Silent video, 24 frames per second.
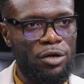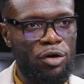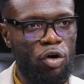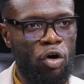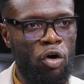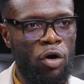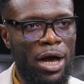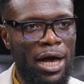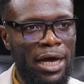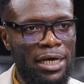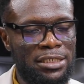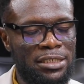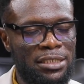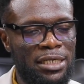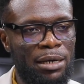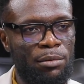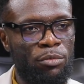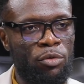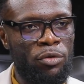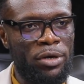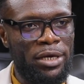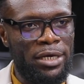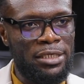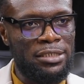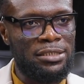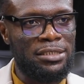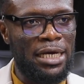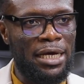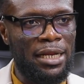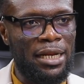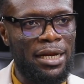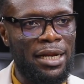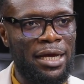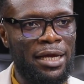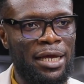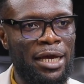or actionable insight
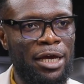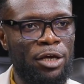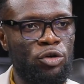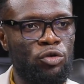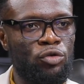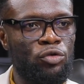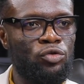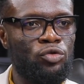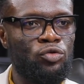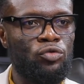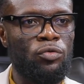that I can use